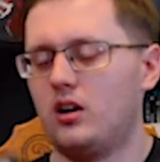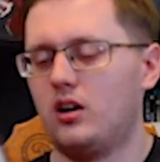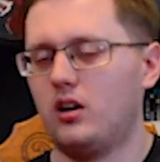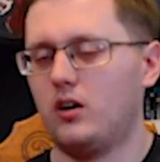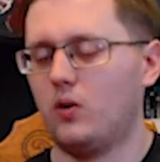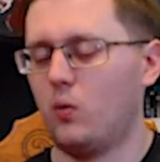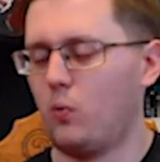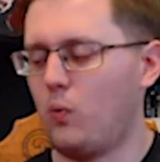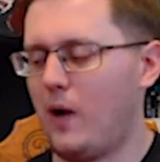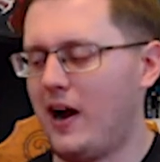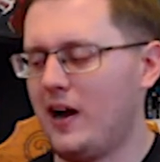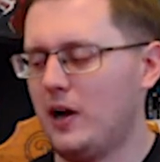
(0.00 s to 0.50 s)

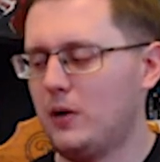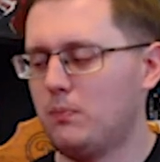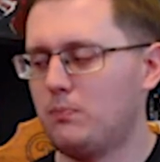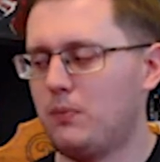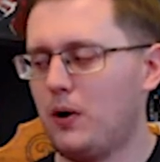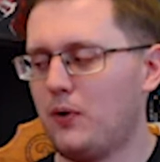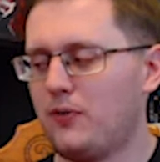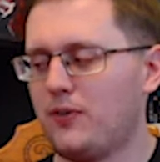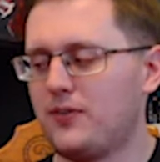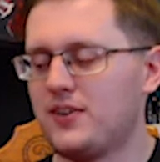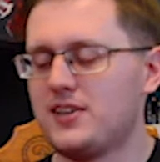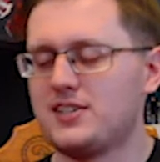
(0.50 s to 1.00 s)
while
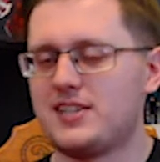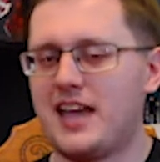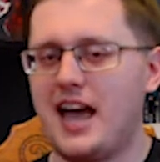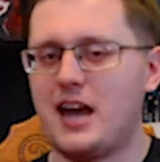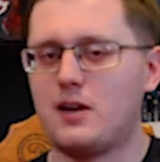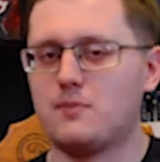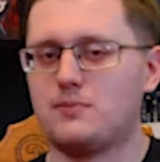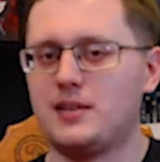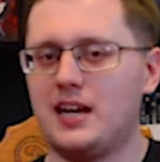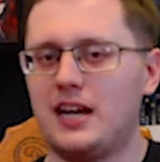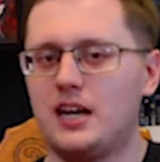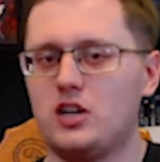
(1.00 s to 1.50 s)
both of these
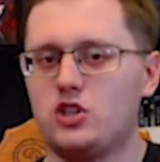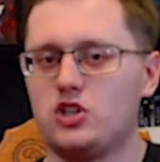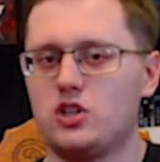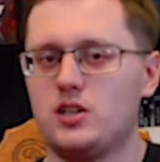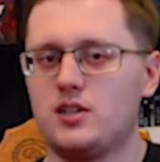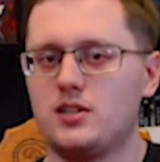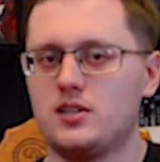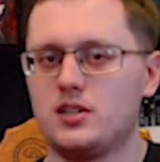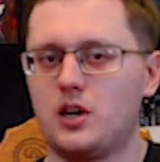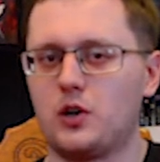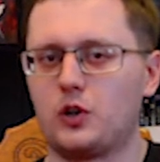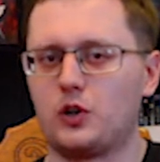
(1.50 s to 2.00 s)

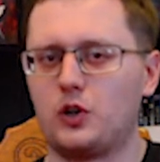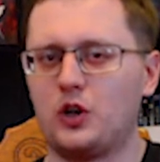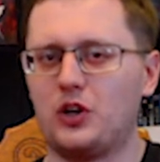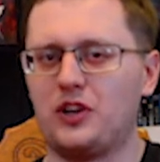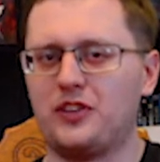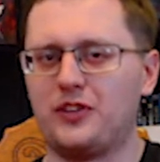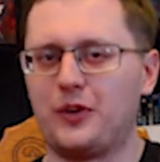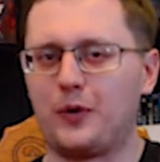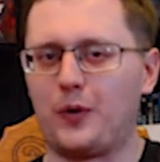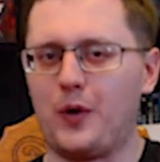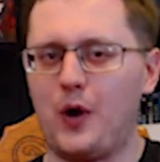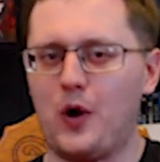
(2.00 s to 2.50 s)
adaptations are good
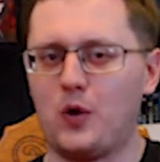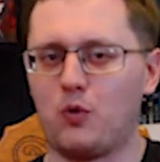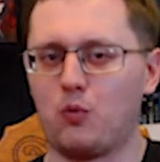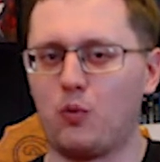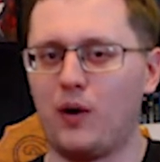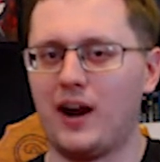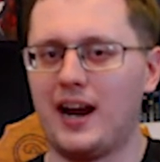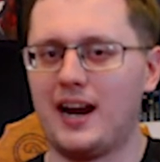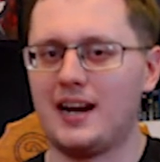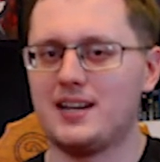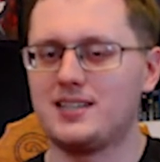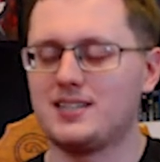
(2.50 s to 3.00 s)
in their own
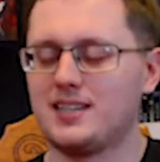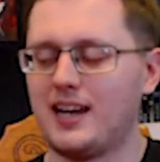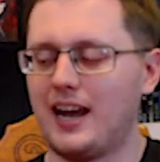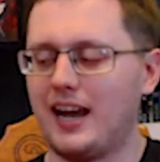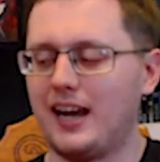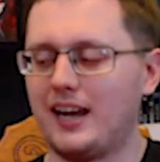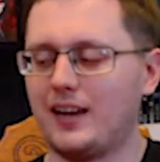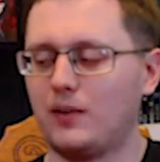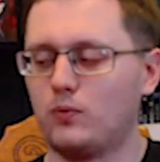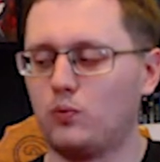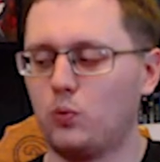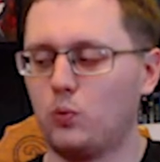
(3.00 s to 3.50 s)
right,
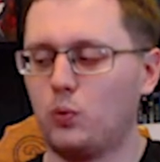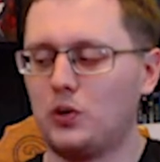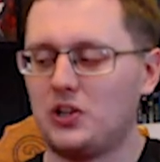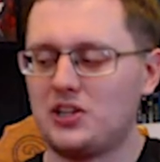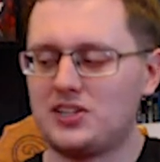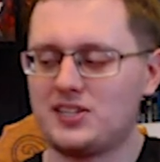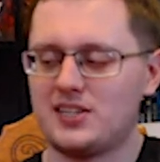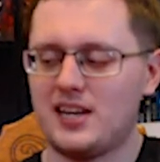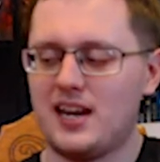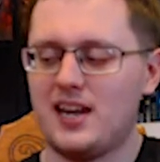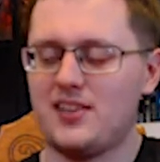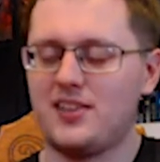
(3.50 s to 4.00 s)
I will
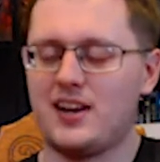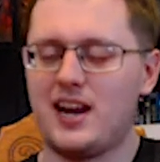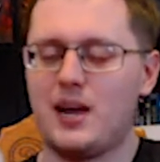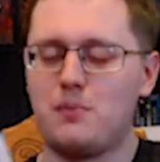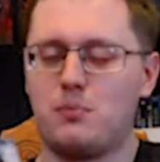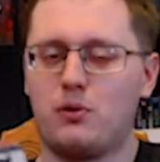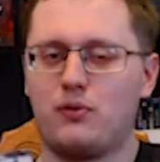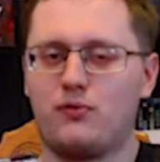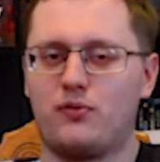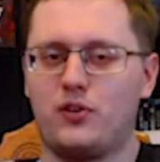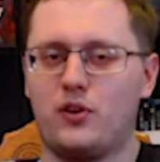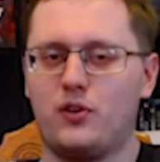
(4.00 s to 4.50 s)
say that I
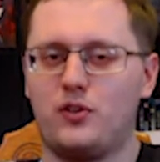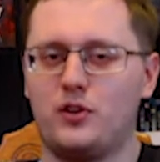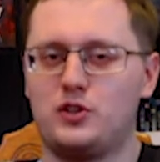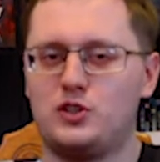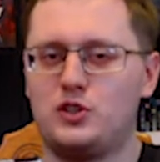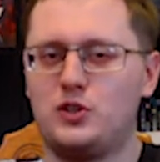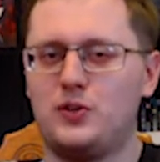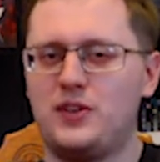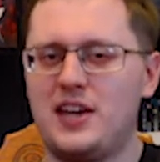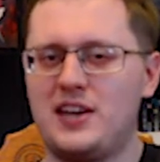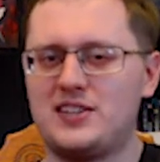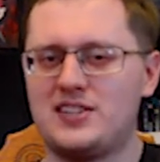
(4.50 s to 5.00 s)
prefer the
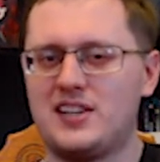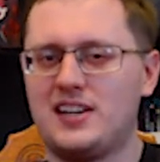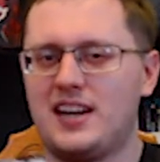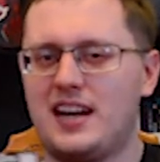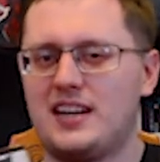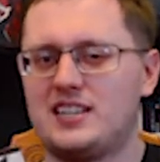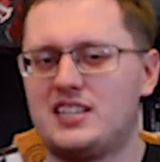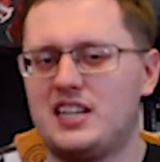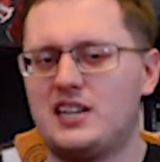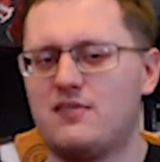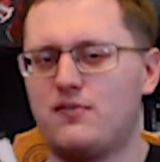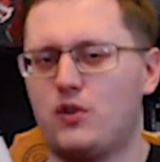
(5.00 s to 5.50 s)

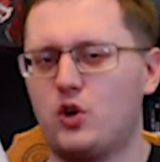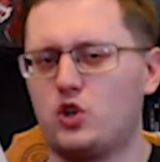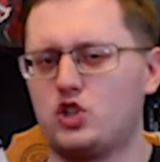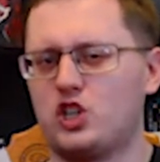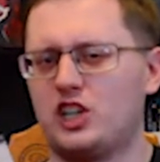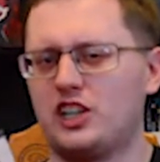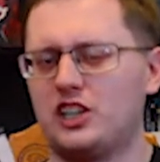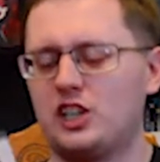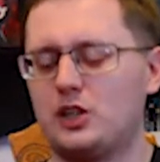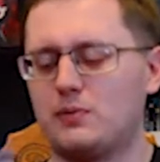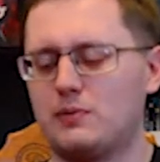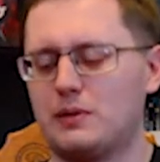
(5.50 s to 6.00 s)
2019
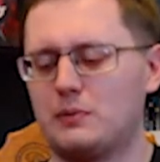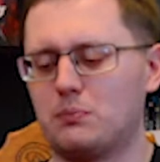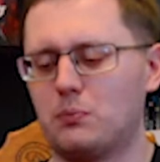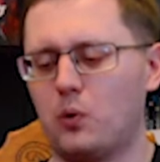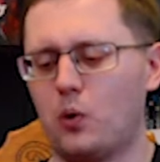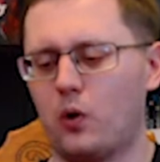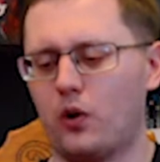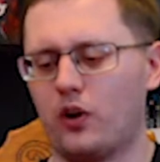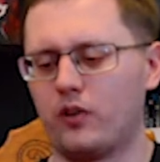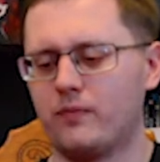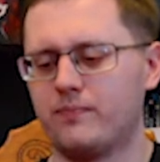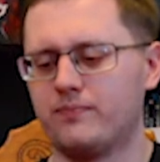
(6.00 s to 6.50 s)
version a little bit
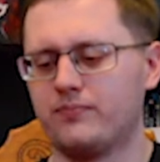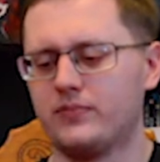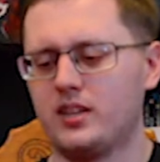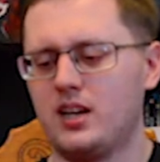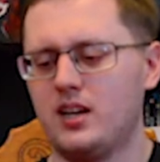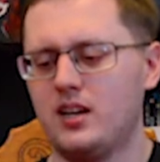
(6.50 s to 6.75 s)
more.